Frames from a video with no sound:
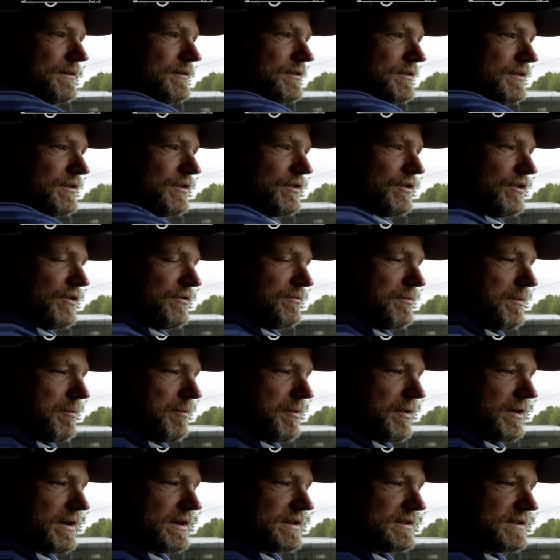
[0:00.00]
turn off my
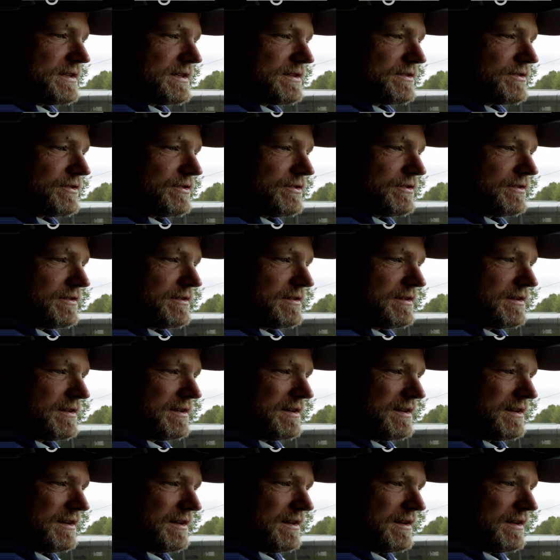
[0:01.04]
parking sensor.
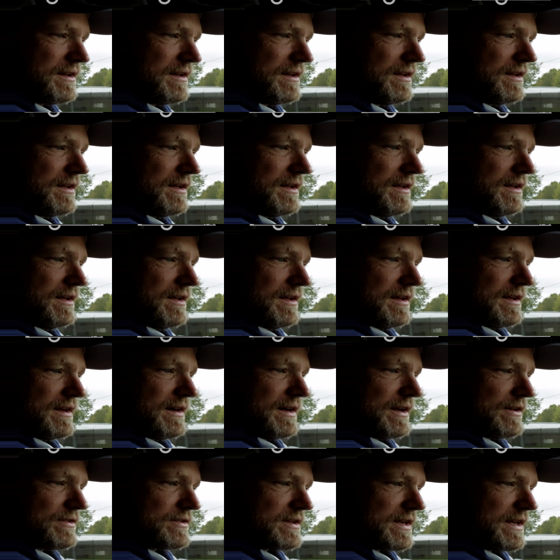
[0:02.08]

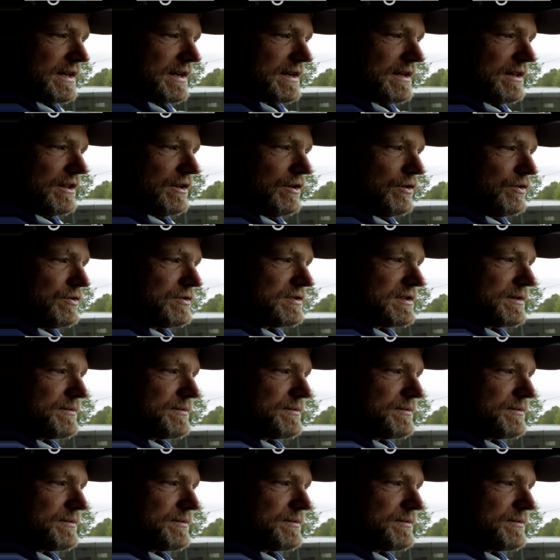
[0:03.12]
Now as I get close,